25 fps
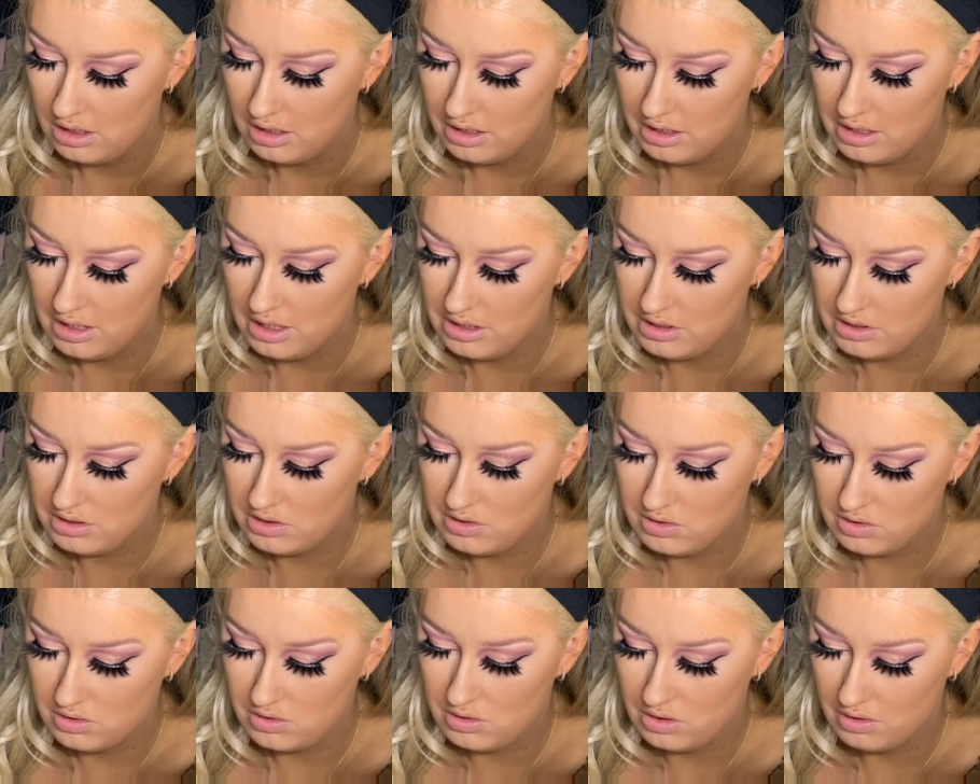this
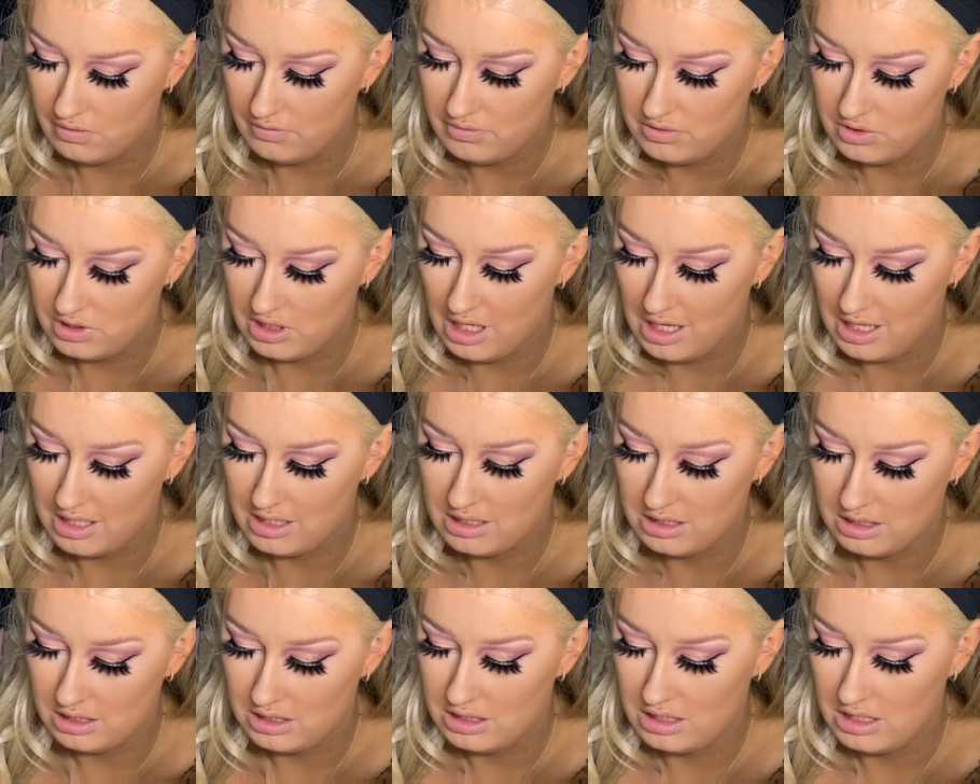sort of shade
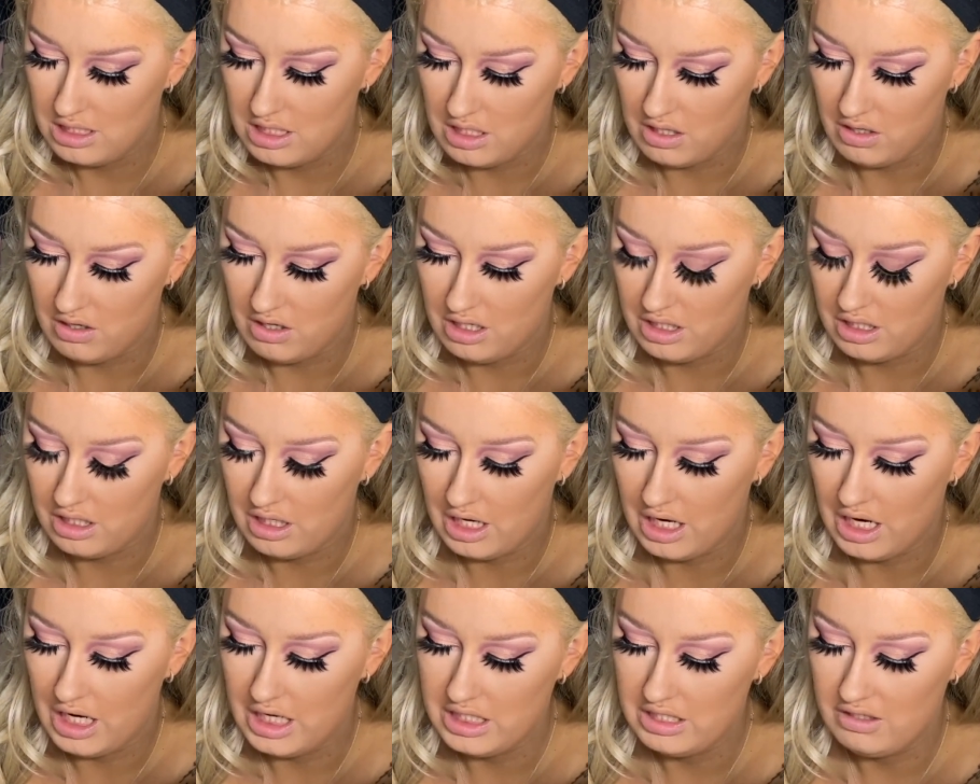here. It
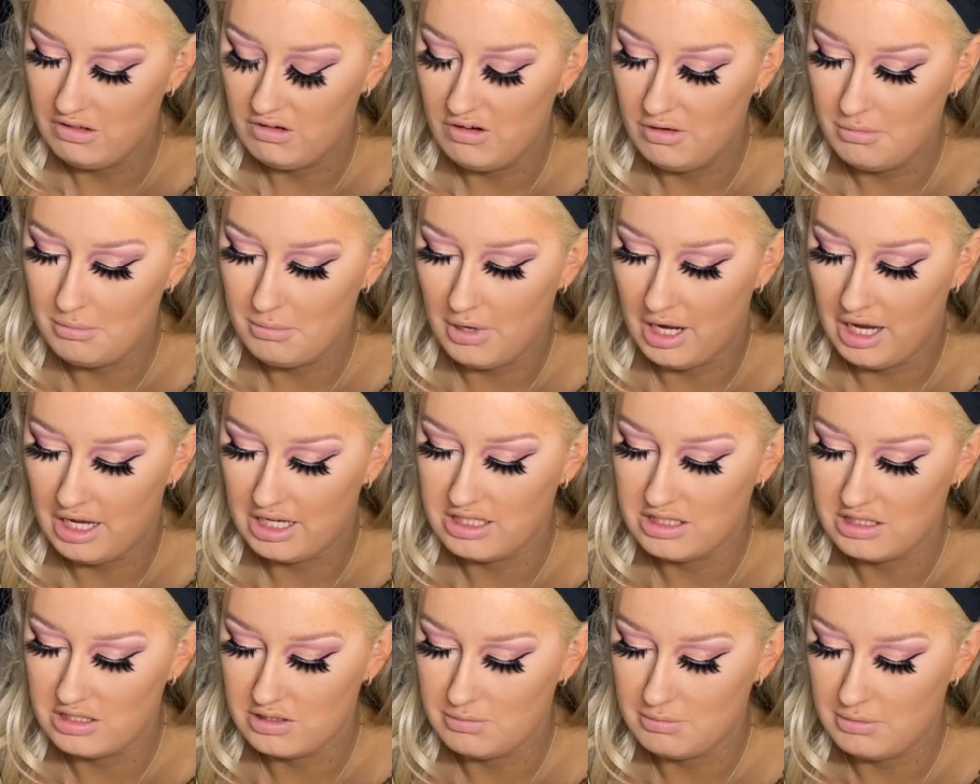kind of
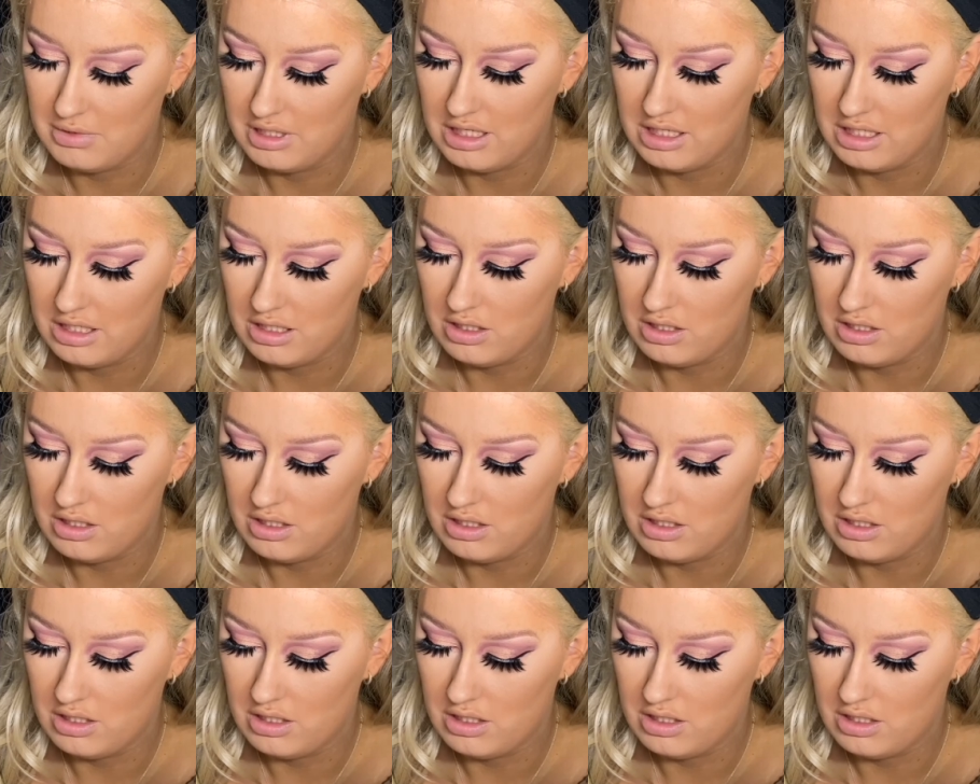reminds me